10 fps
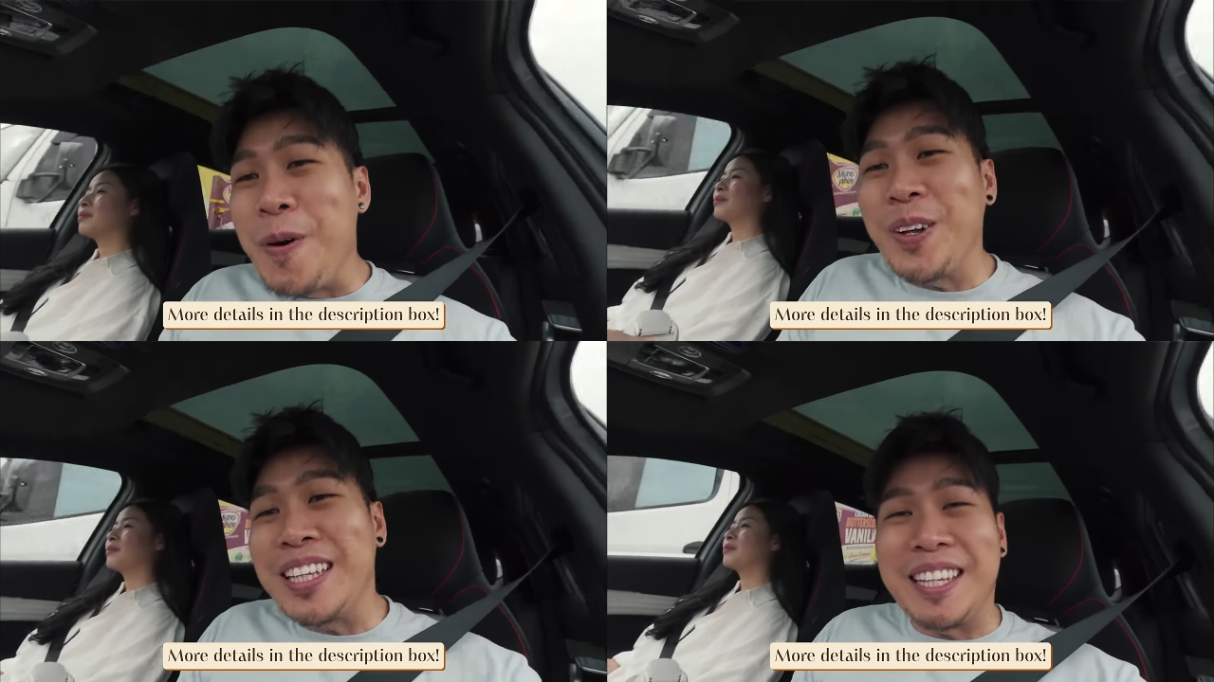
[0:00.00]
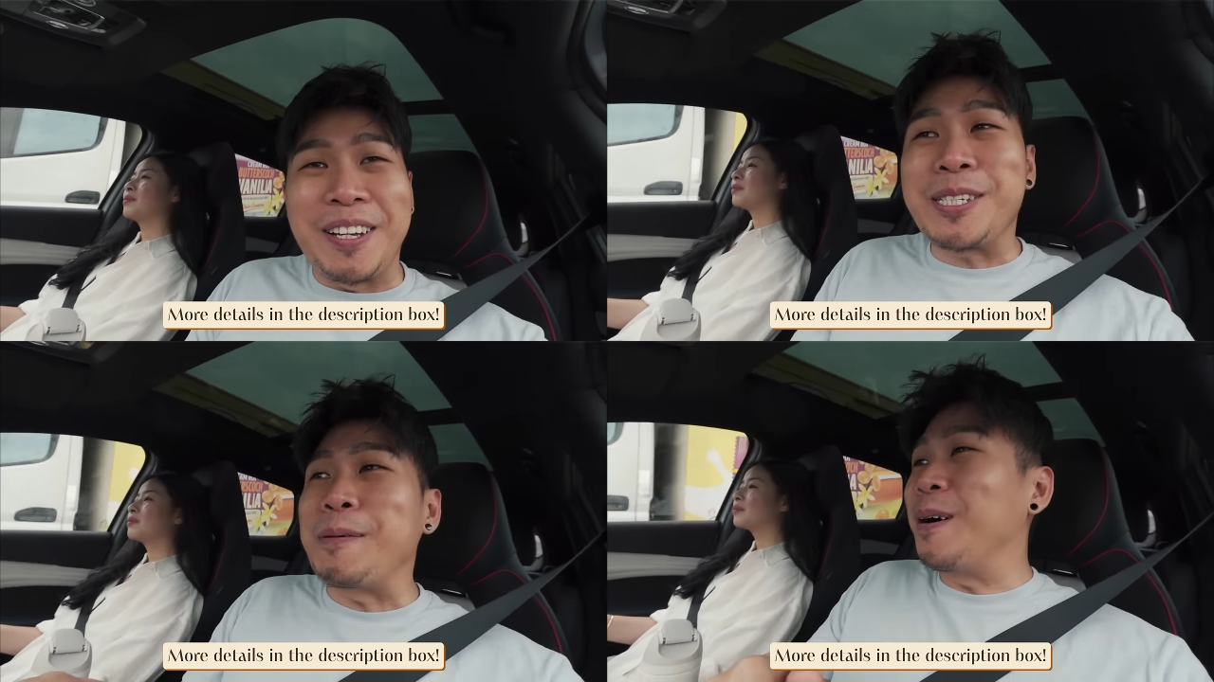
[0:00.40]
Speaker 1: more
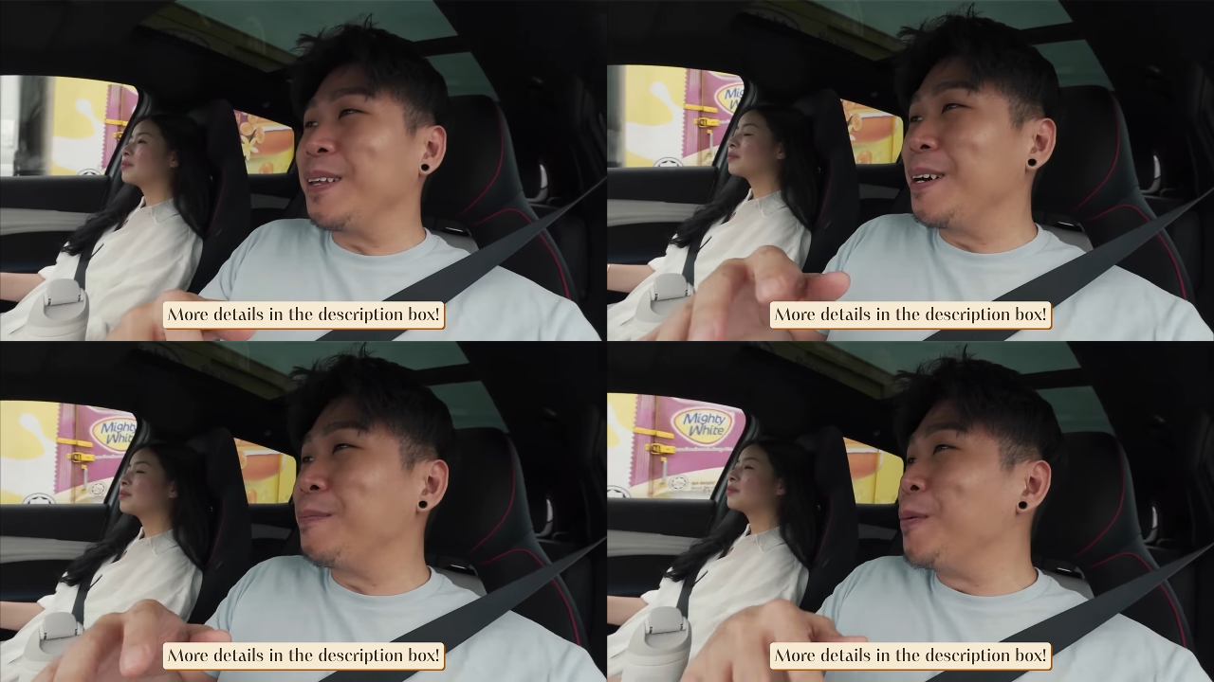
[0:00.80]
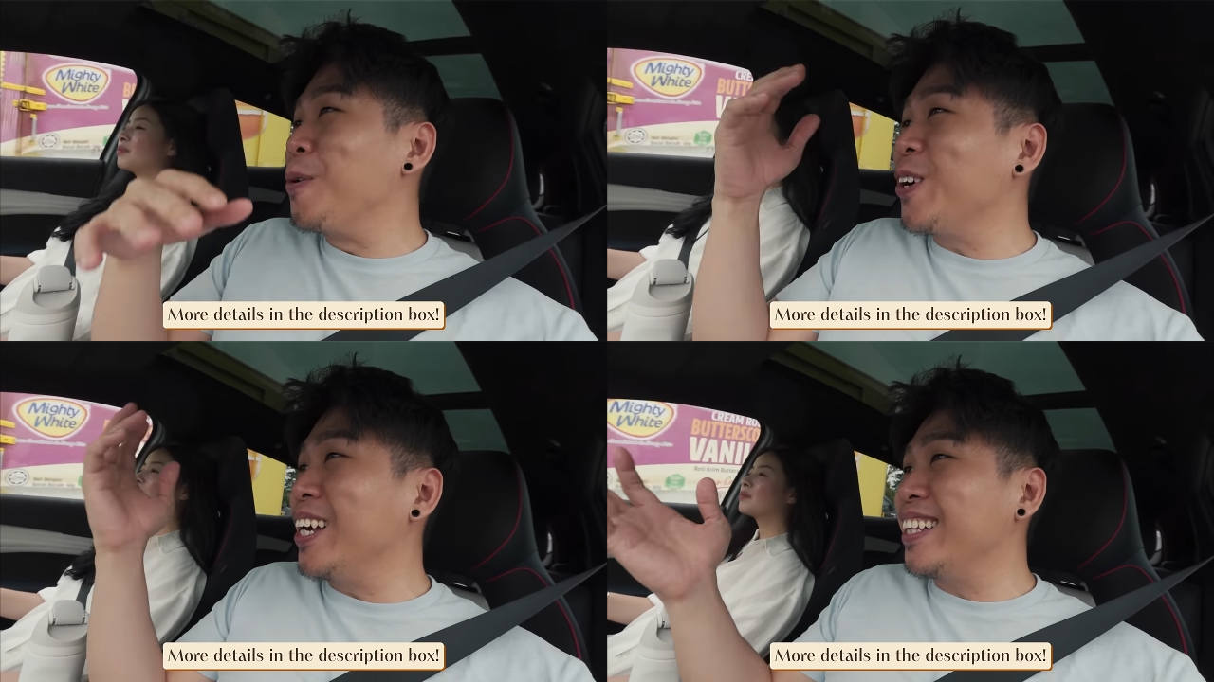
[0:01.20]
details about the
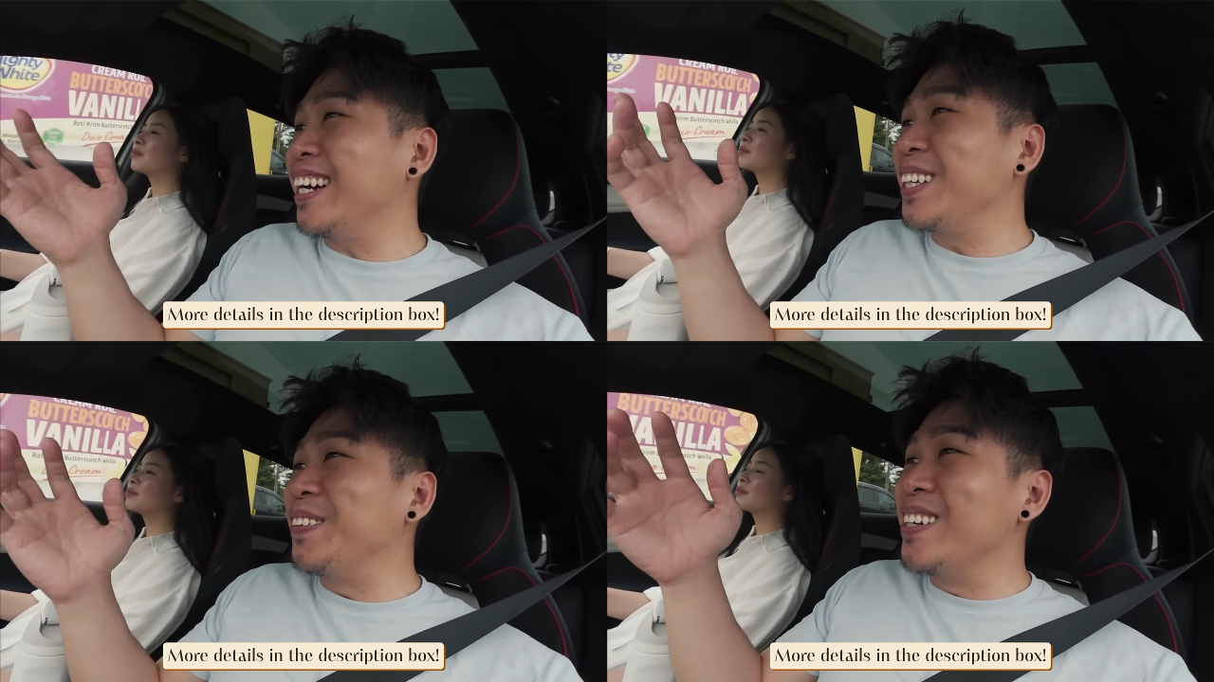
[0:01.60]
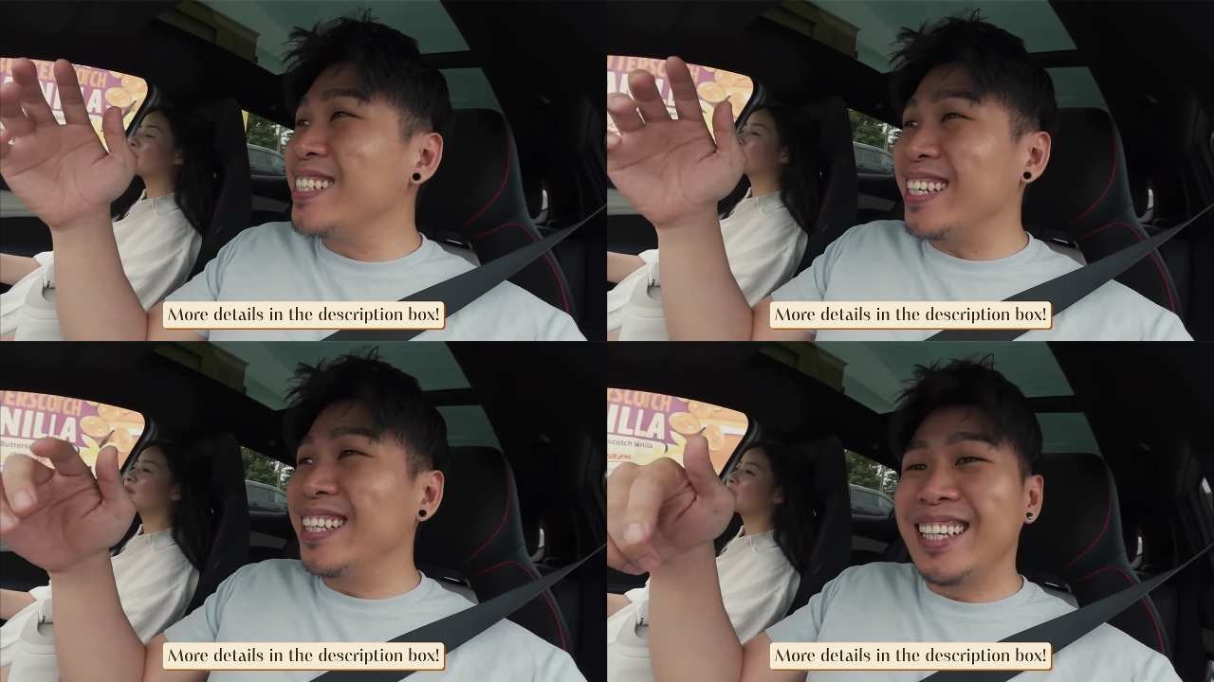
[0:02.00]
promo code
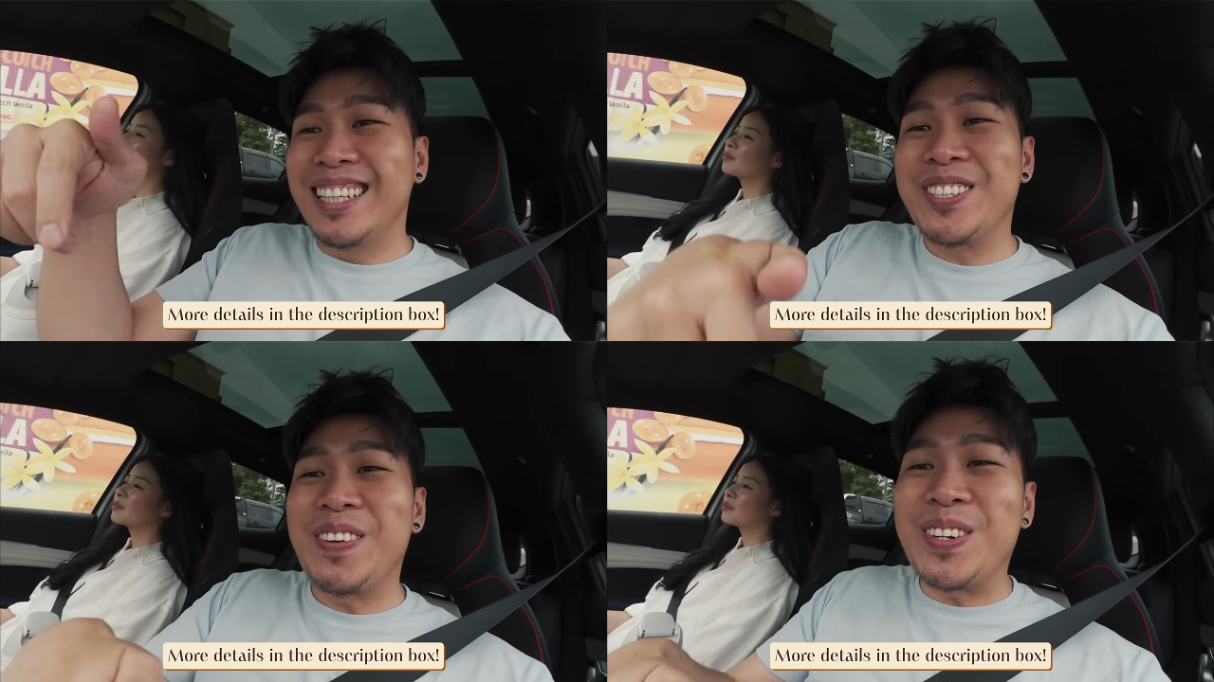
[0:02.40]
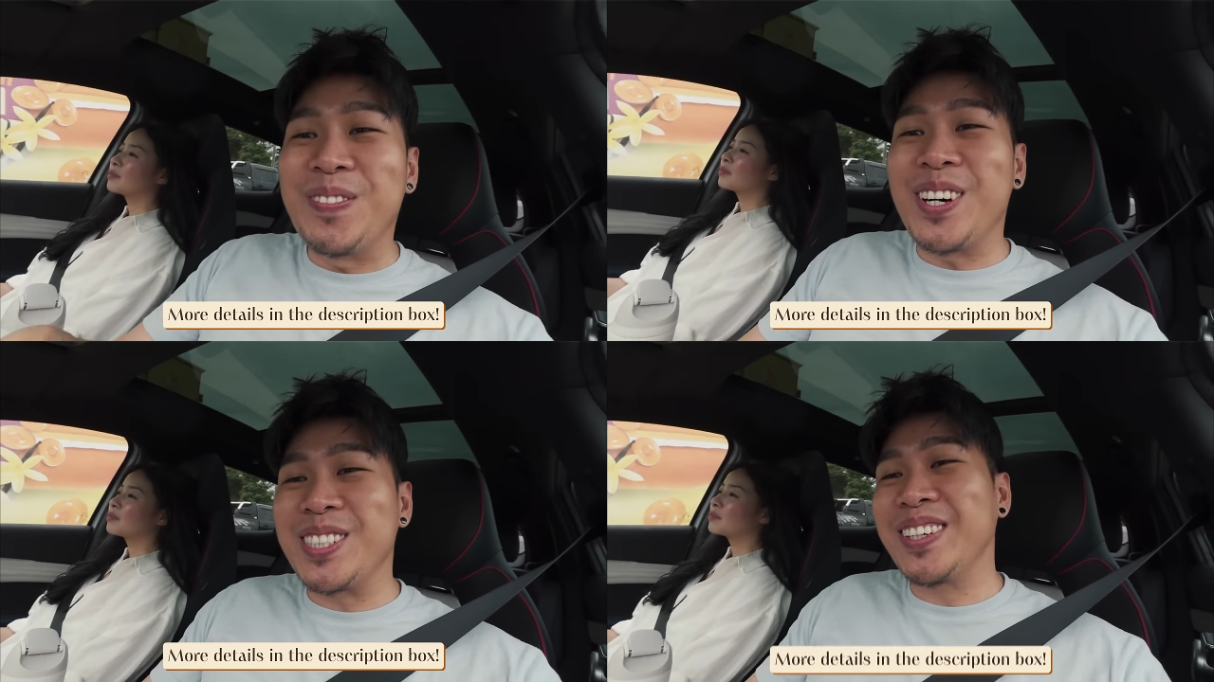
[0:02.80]
entitlements in the description box,